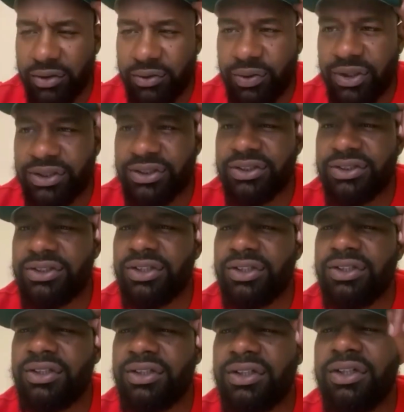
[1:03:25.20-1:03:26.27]
a question,
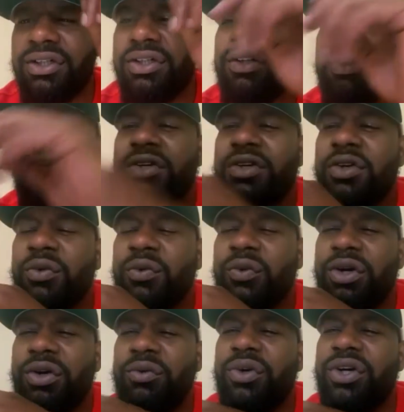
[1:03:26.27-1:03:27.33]
sir.
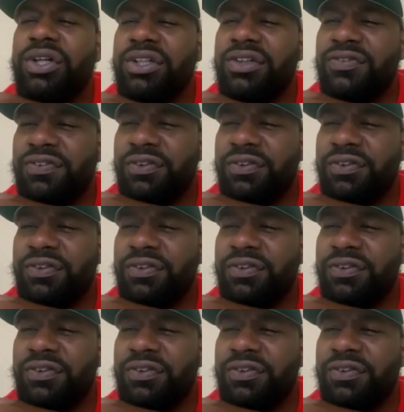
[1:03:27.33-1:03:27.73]
Where's your